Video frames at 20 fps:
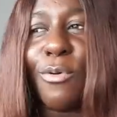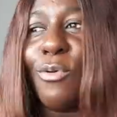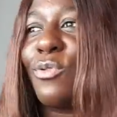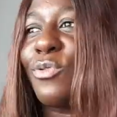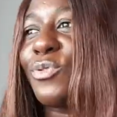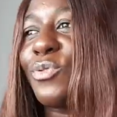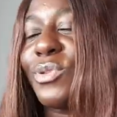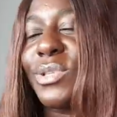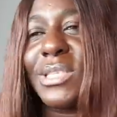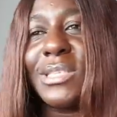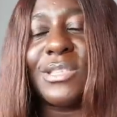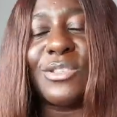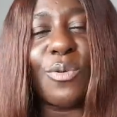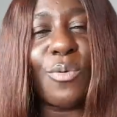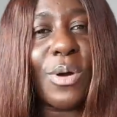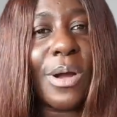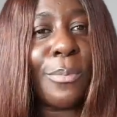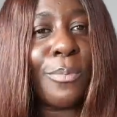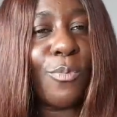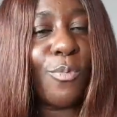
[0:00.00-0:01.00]
oh no, this is not
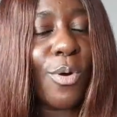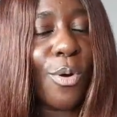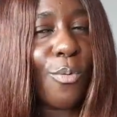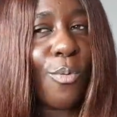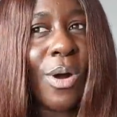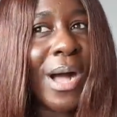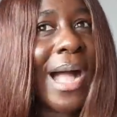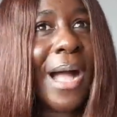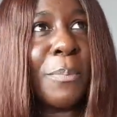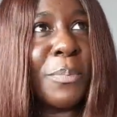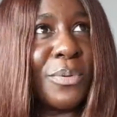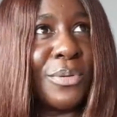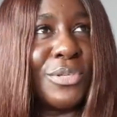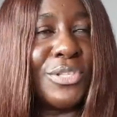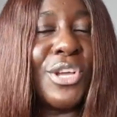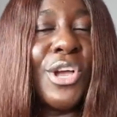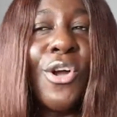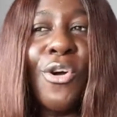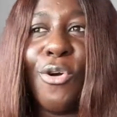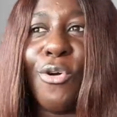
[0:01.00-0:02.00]
what, what, what happened,